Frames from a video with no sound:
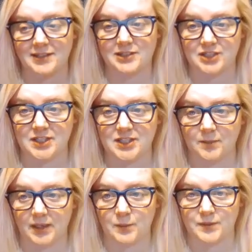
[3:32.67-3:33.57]
It just seemed
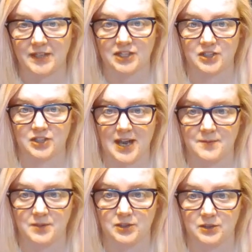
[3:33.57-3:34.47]
like it was actually
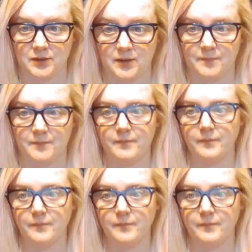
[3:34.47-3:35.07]
happening to them.